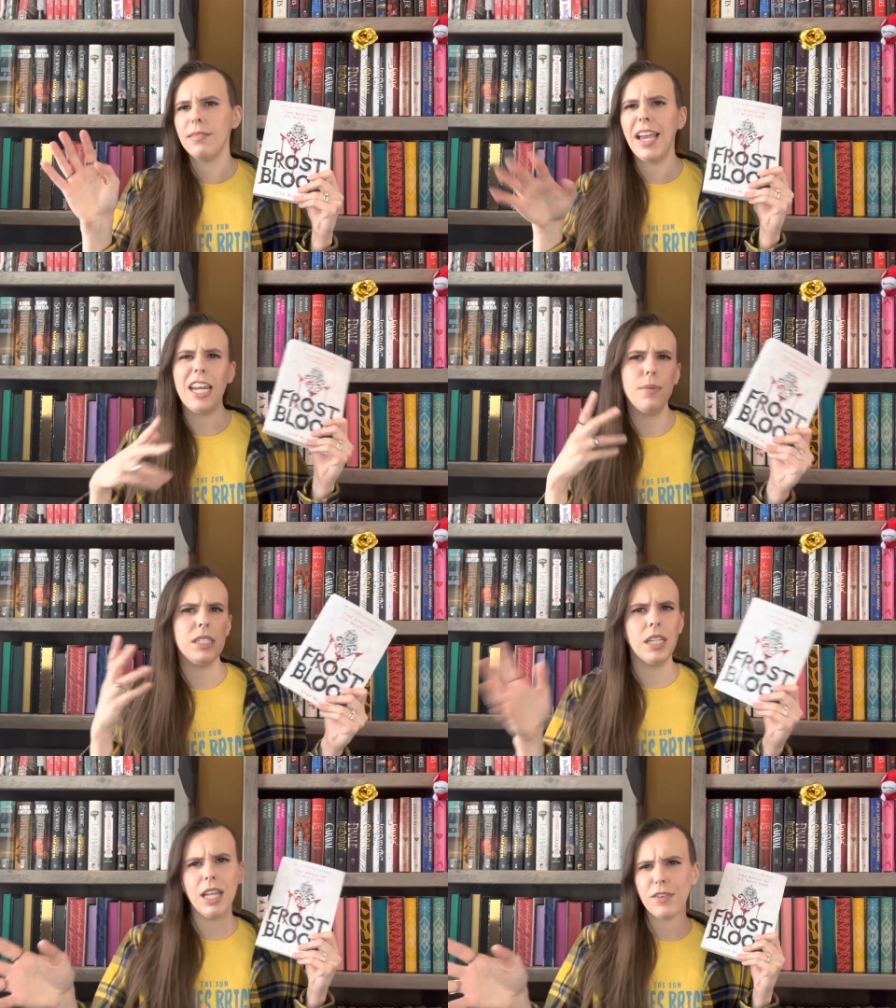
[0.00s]
enemies
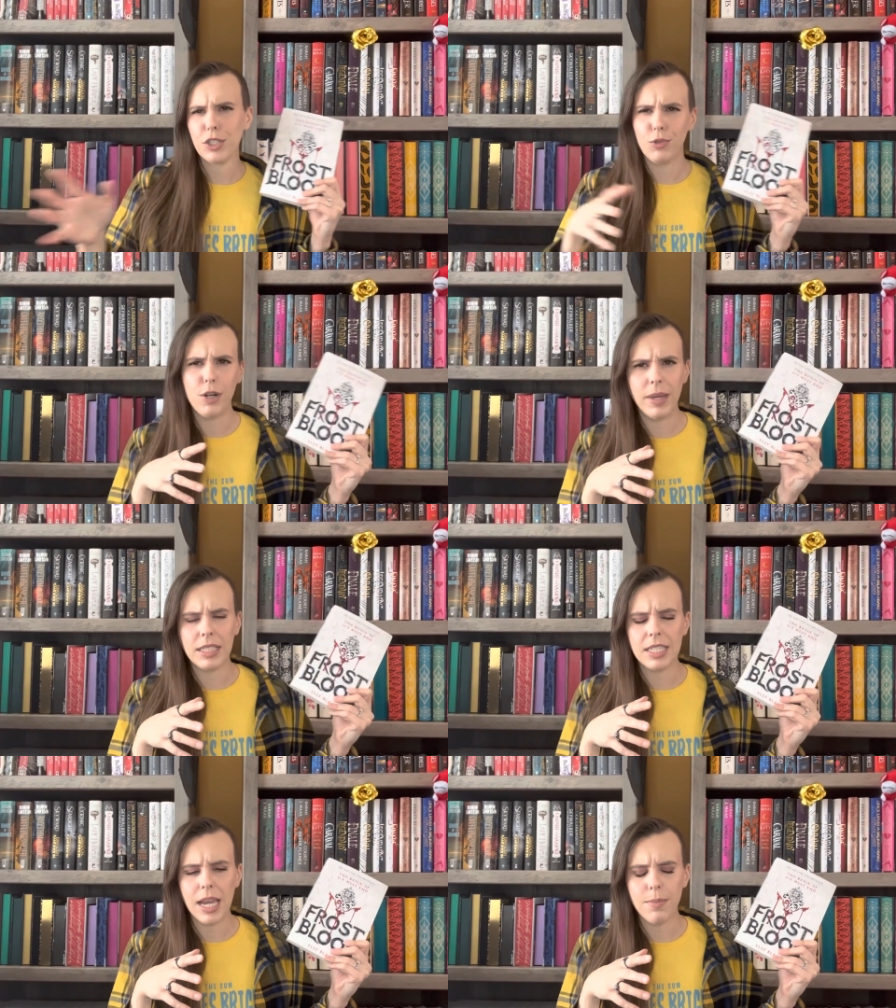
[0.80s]
to lovers
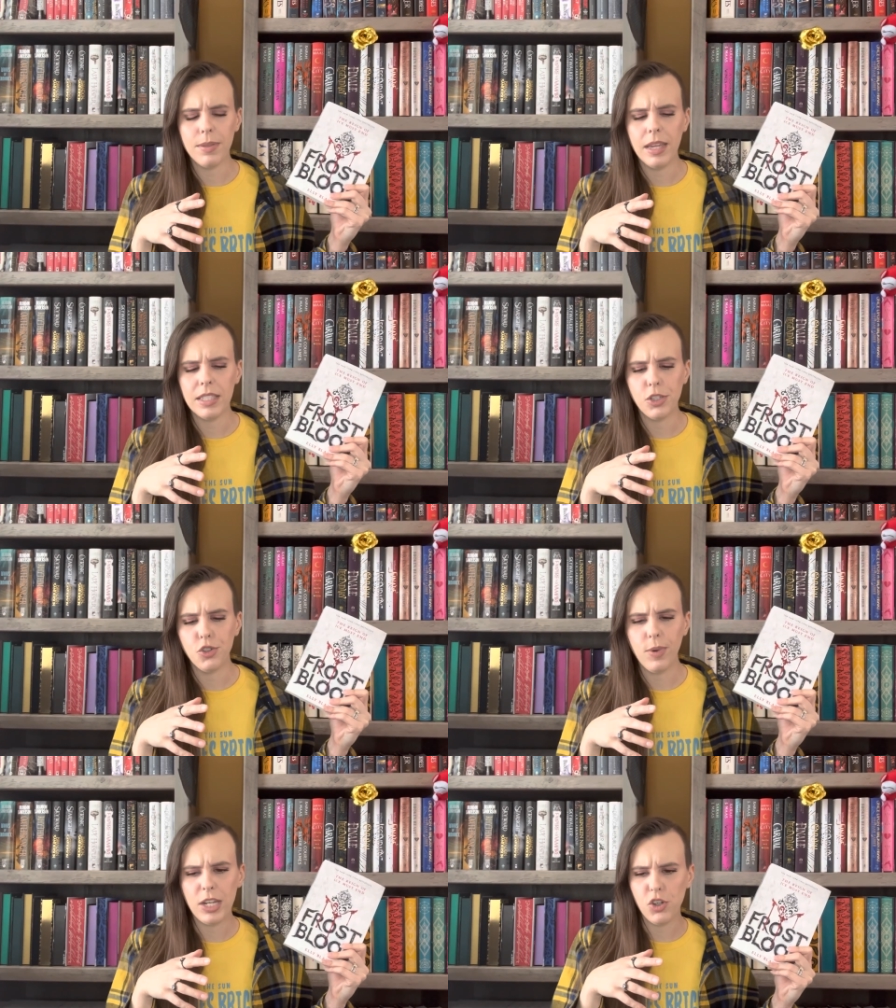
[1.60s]
romance type
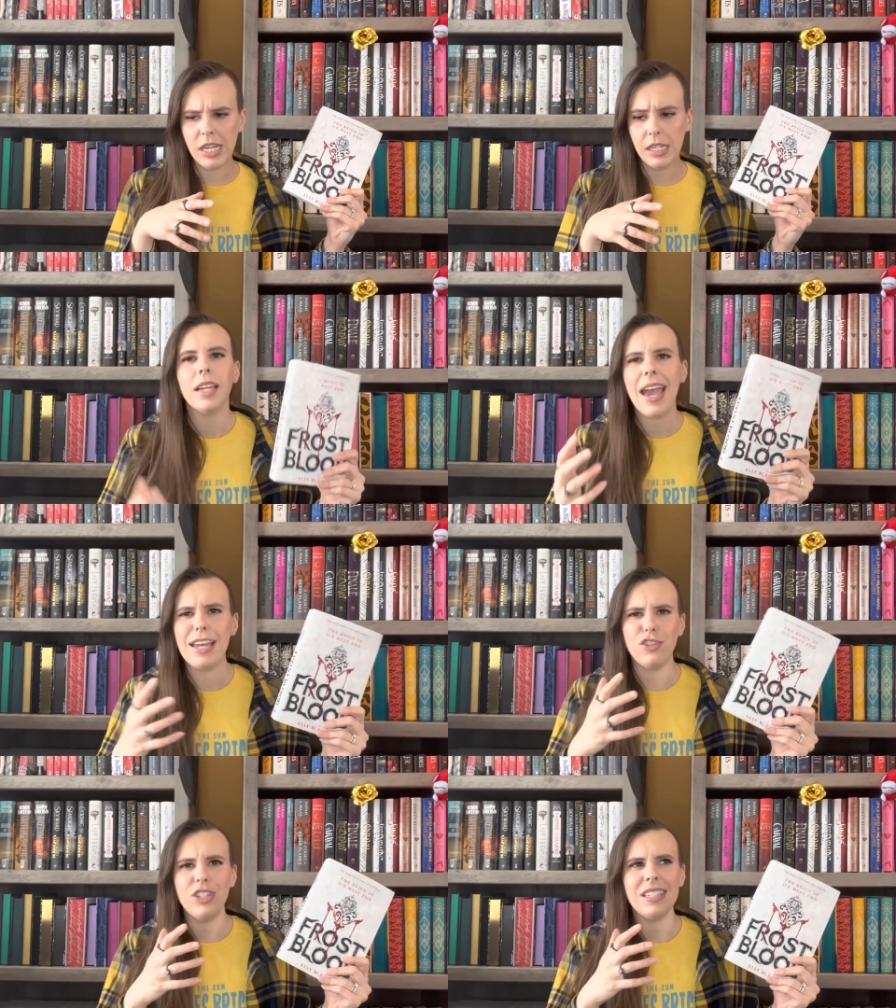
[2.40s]
situation,
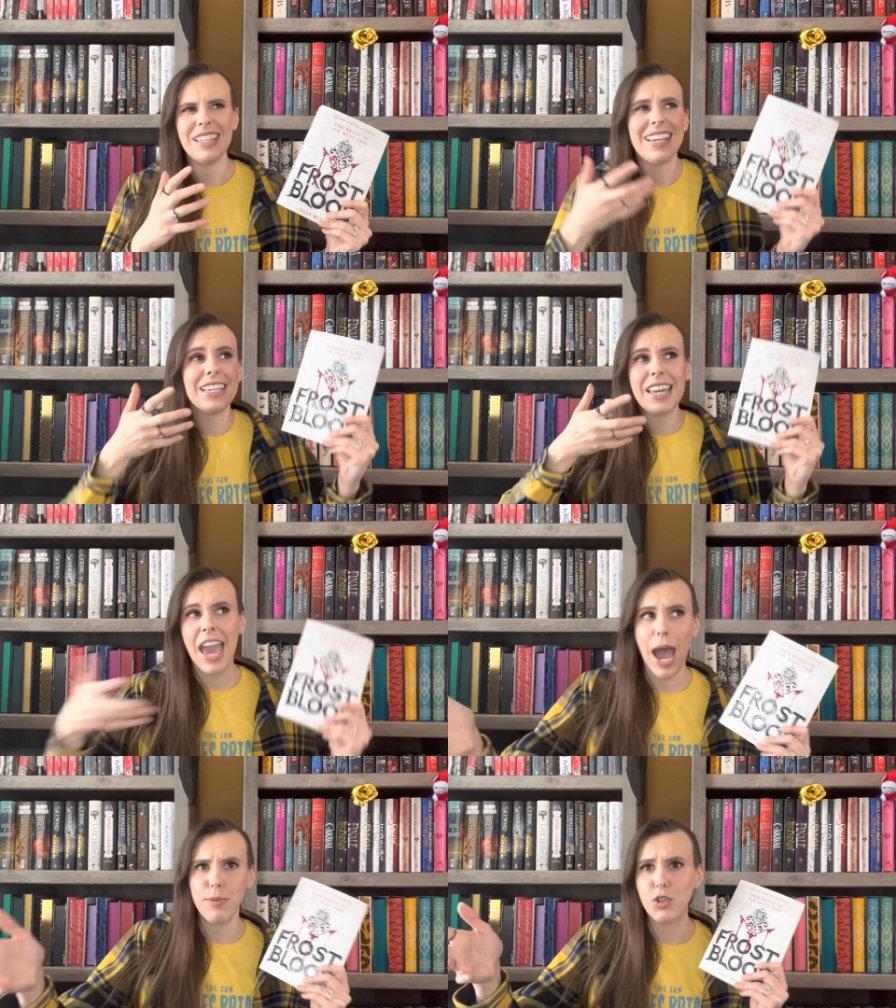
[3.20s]
and she's like
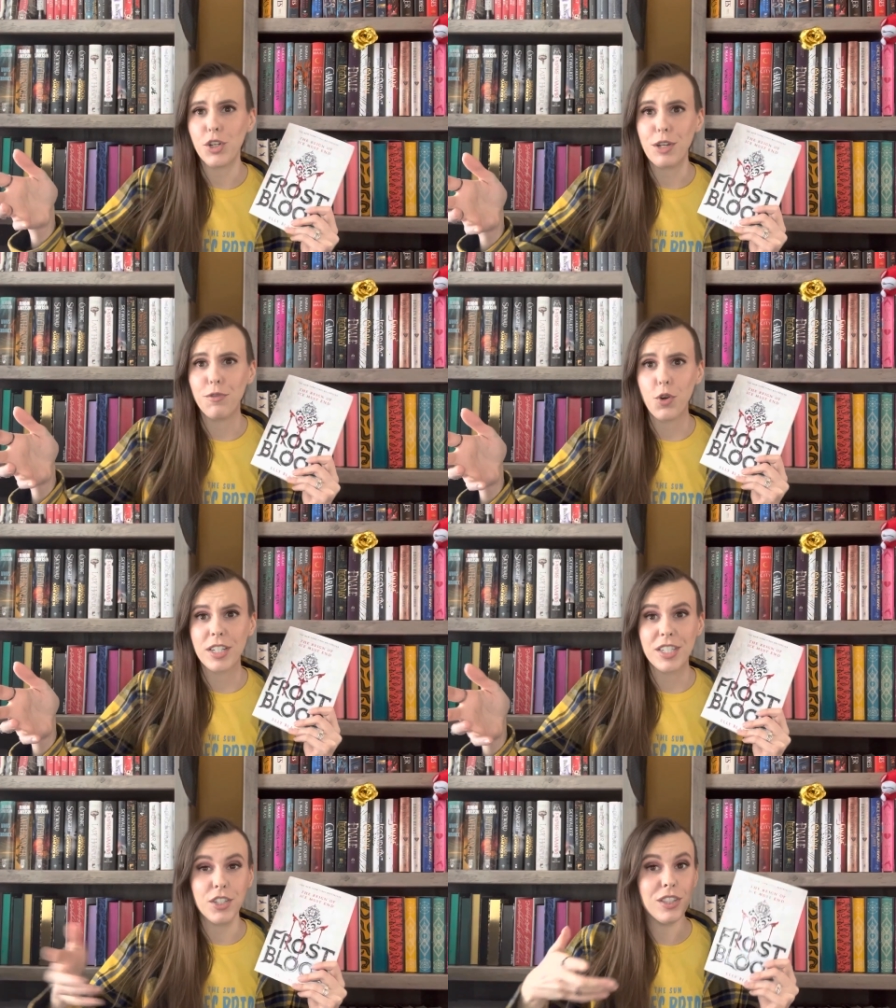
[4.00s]
captured and
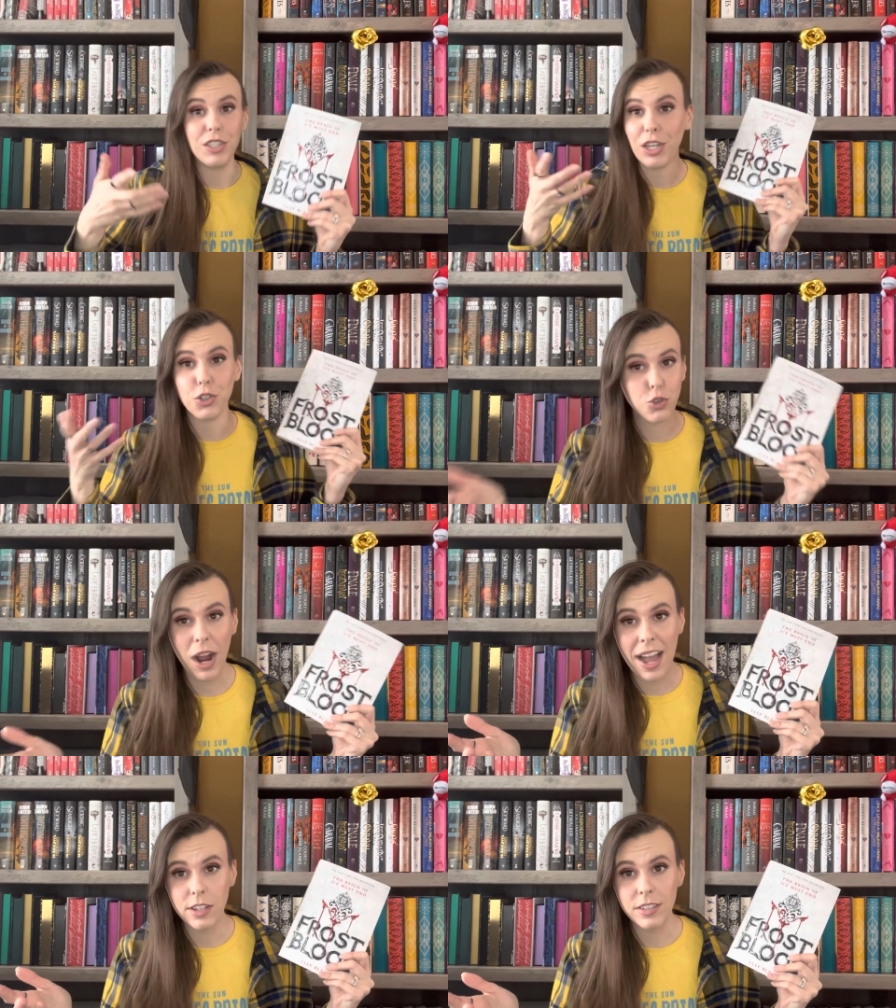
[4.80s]
forced into these like
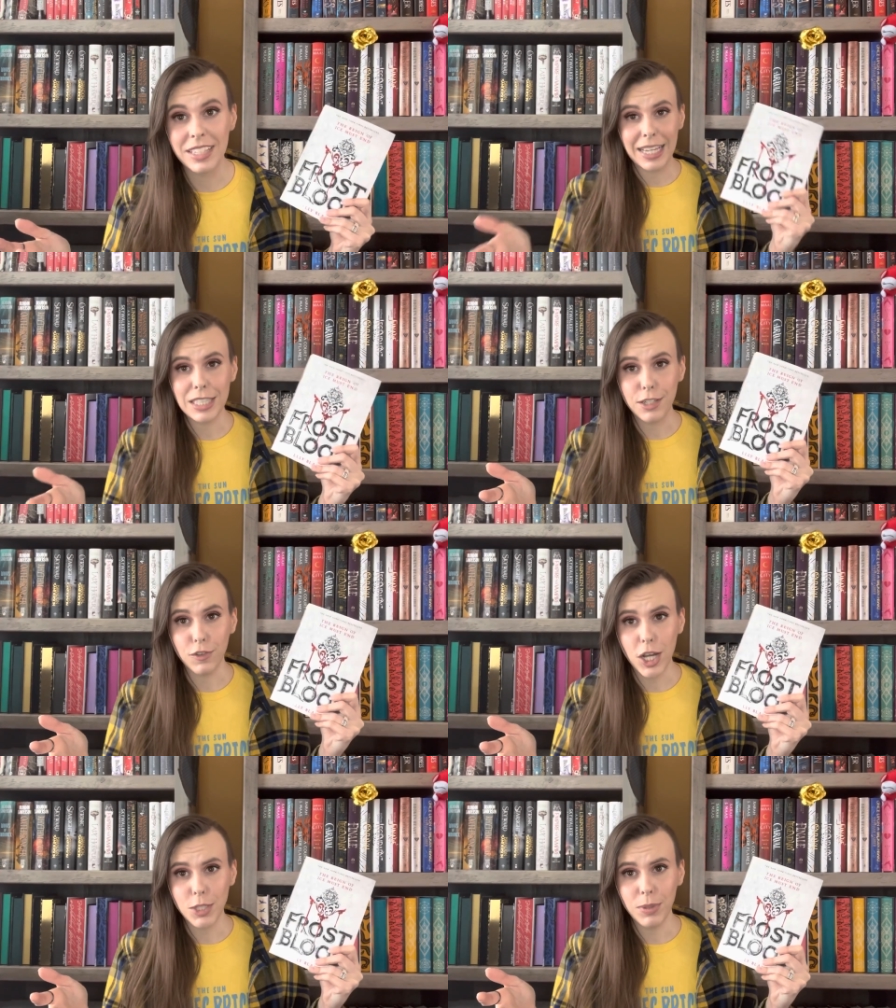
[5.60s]
trials against the
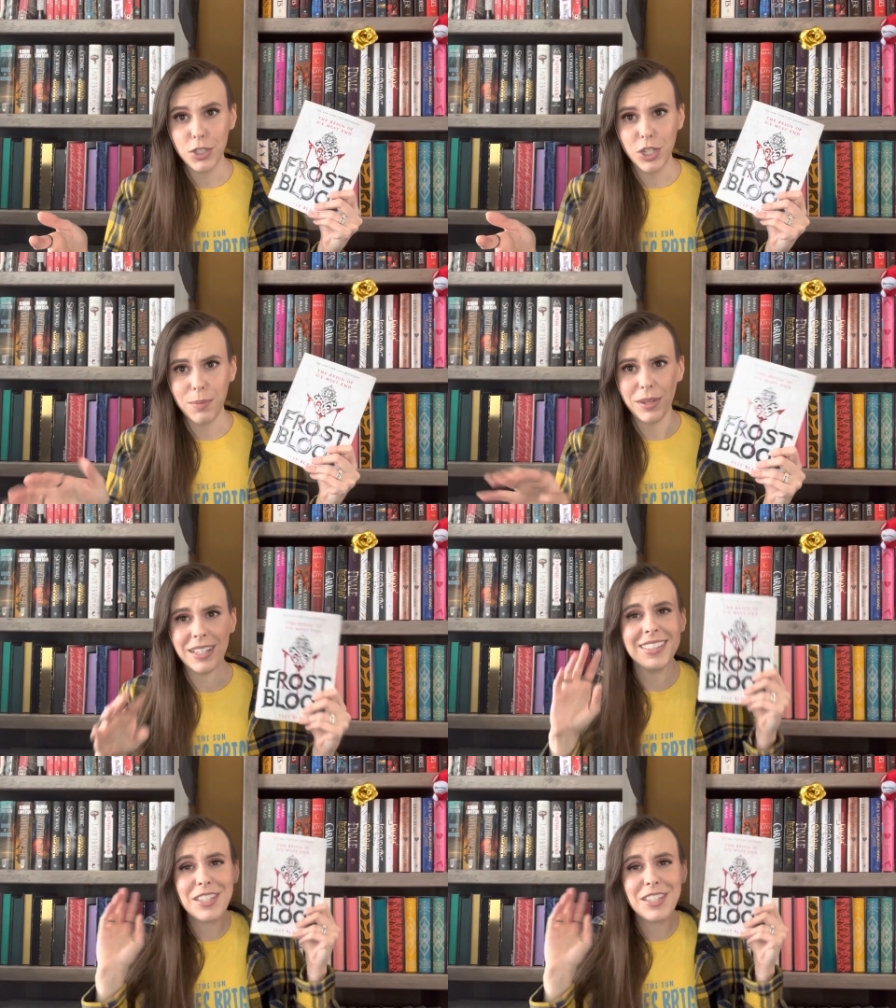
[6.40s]
Frostblood champions.